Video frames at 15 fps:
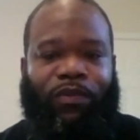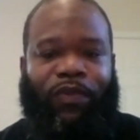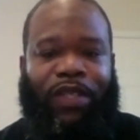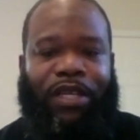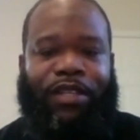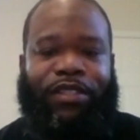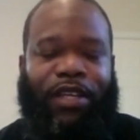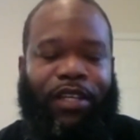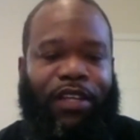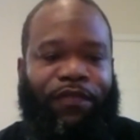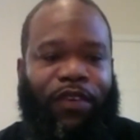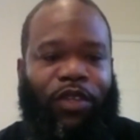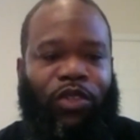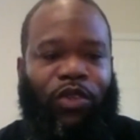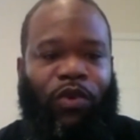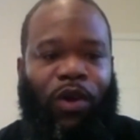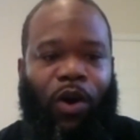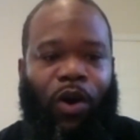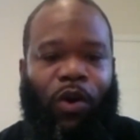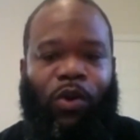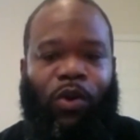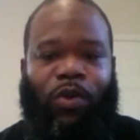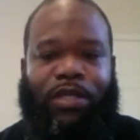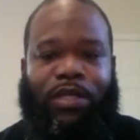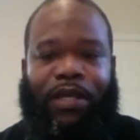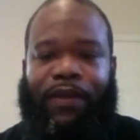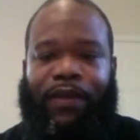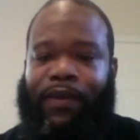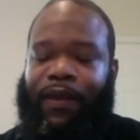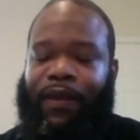each individual goals
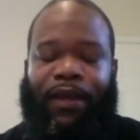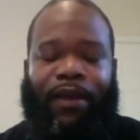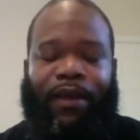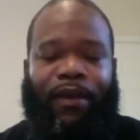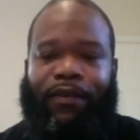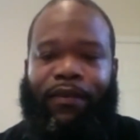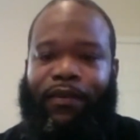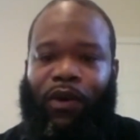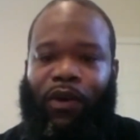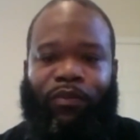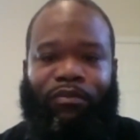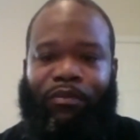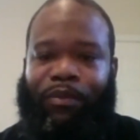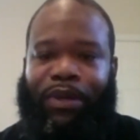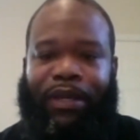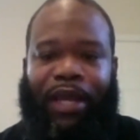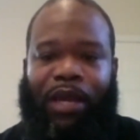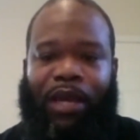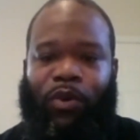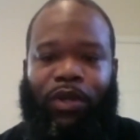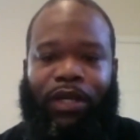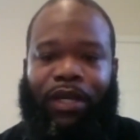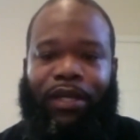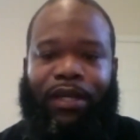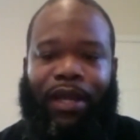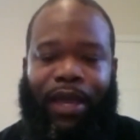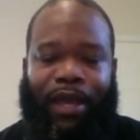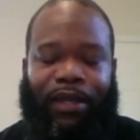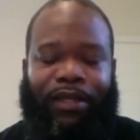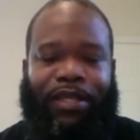and, being able to
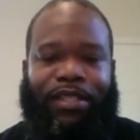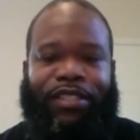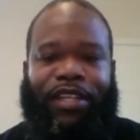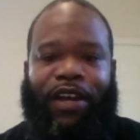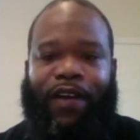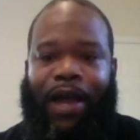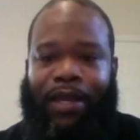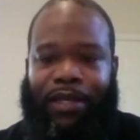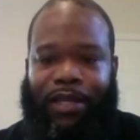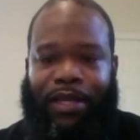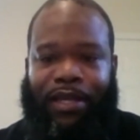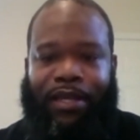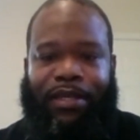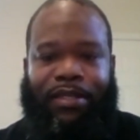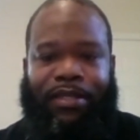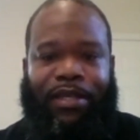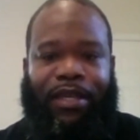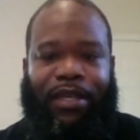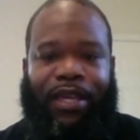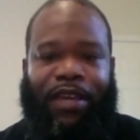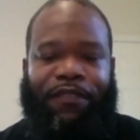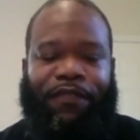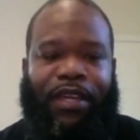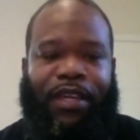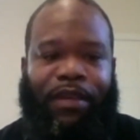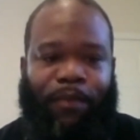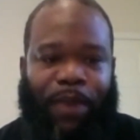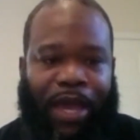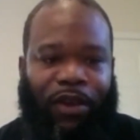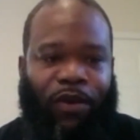connect and share ideas and get
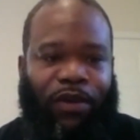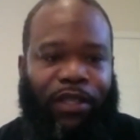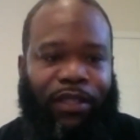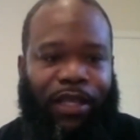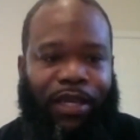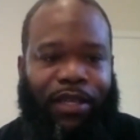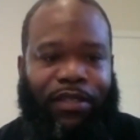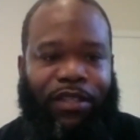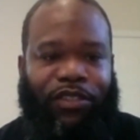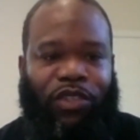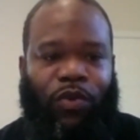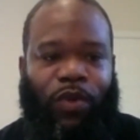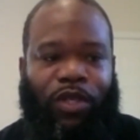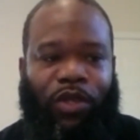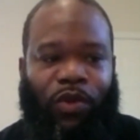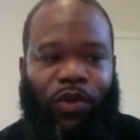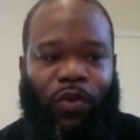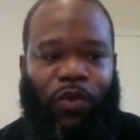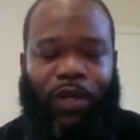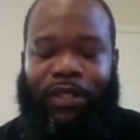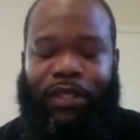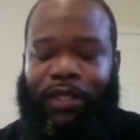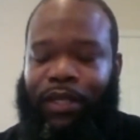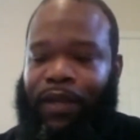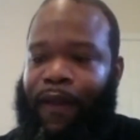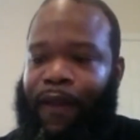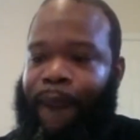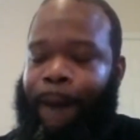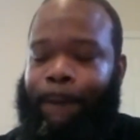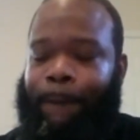feedback on the things that you were doing.
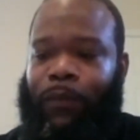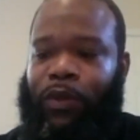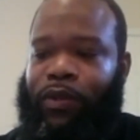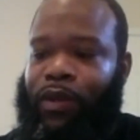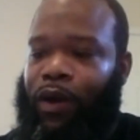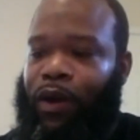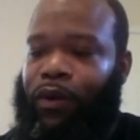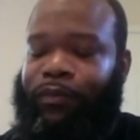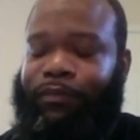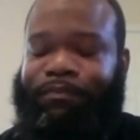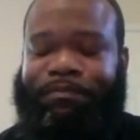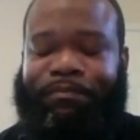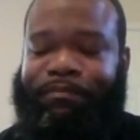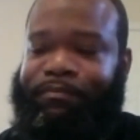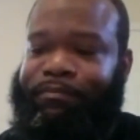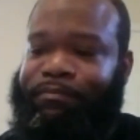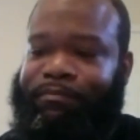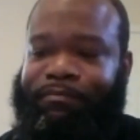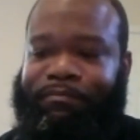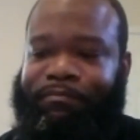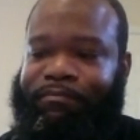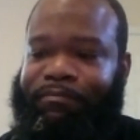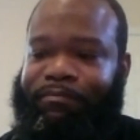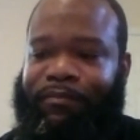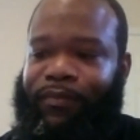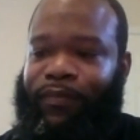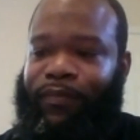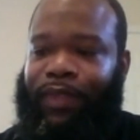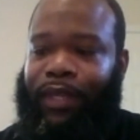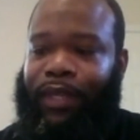You know,
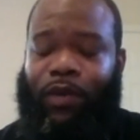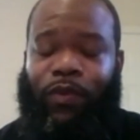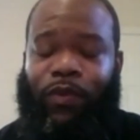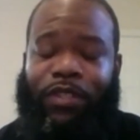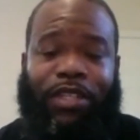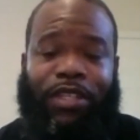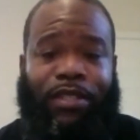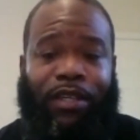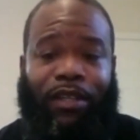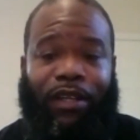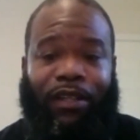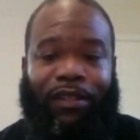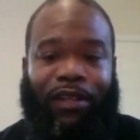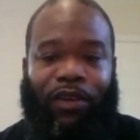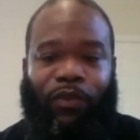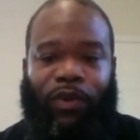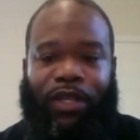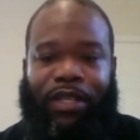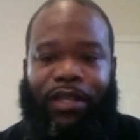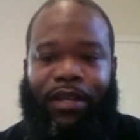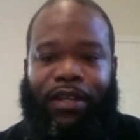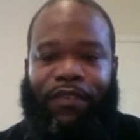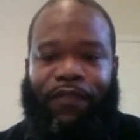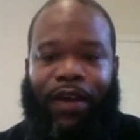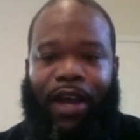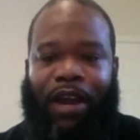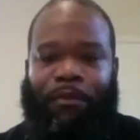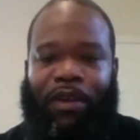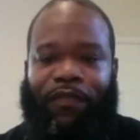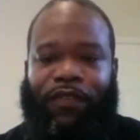it was just a really good
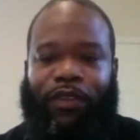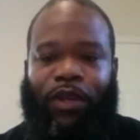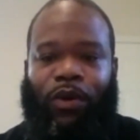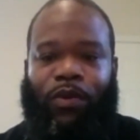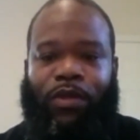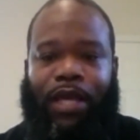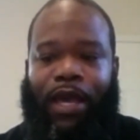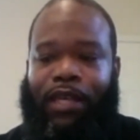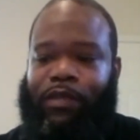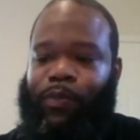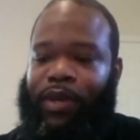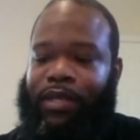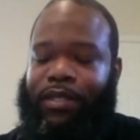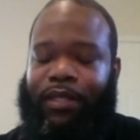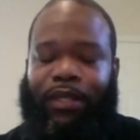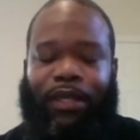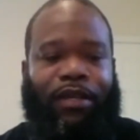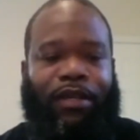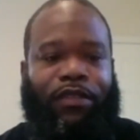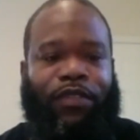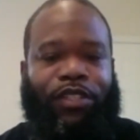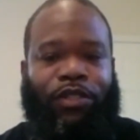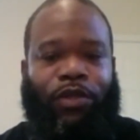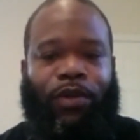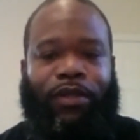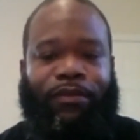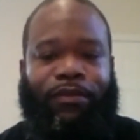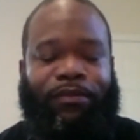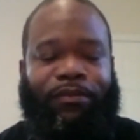environment for those aspects of things for sure.